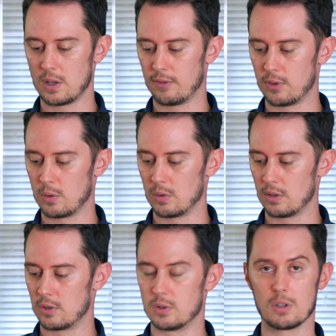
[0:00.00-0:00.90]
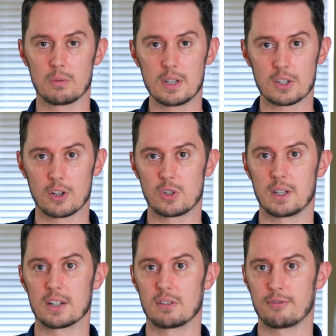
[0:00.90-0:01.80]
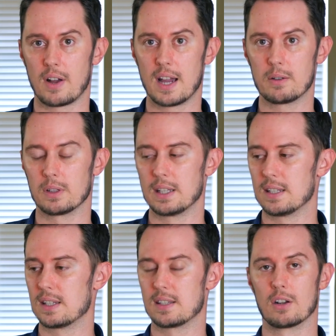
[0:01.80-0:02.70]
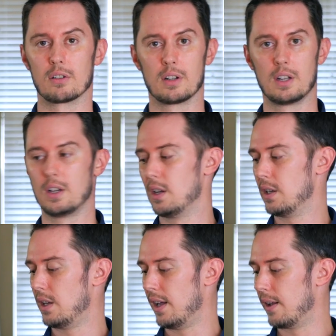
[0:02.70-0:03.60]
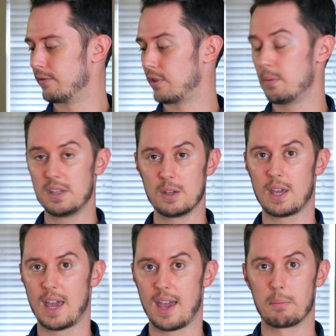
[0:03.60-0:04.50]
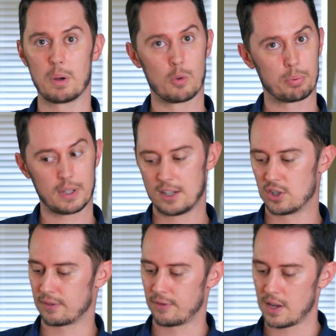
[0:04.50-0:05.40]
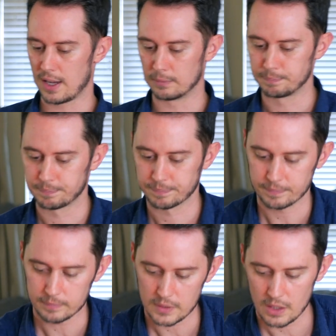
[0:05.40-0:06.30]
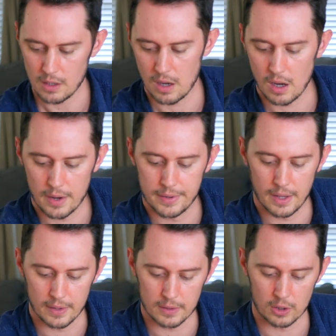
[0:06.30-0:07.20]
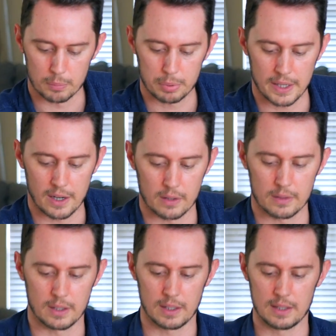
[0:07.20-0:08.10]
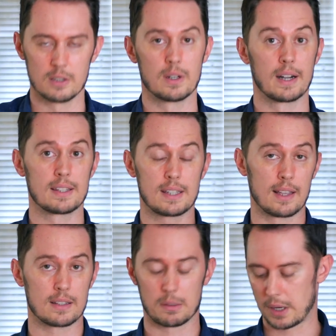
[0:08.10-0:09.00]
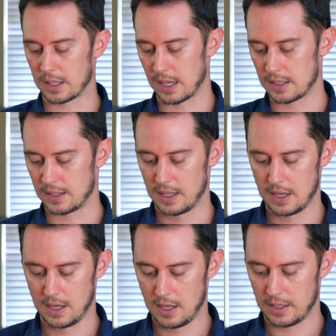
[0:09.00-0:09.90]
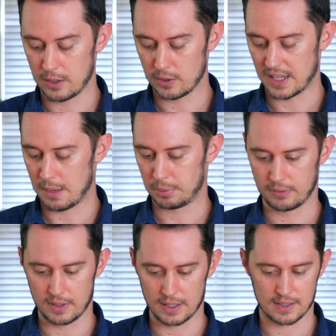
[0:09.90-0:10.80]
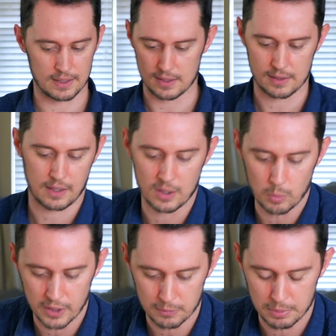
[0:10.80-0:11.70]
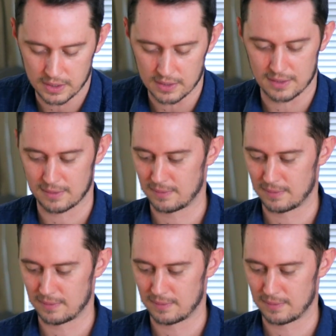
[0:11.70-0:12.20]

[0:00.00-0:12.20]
if you do your research, you can actually find releases that are from the UK but will play just fine on your player in the United States, in my case. Another example of this, and this is kind of weird because